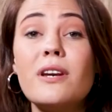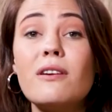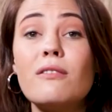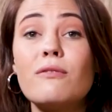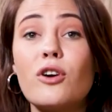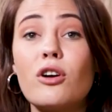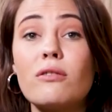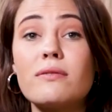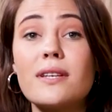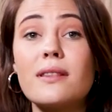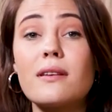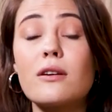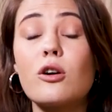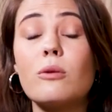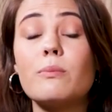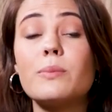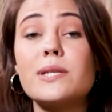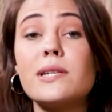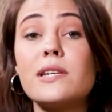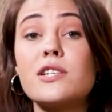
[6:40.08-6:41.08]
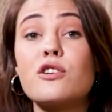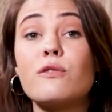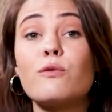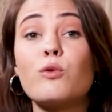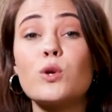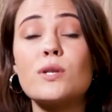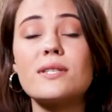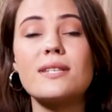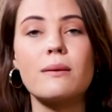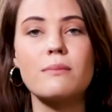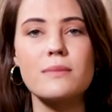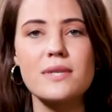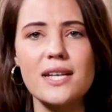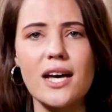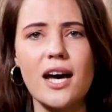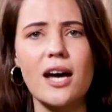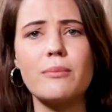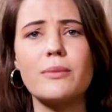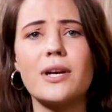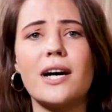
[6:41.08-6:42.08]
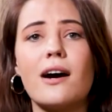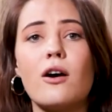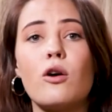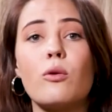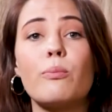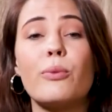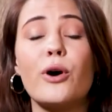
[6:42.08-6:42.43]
been involved in the competition for some time now,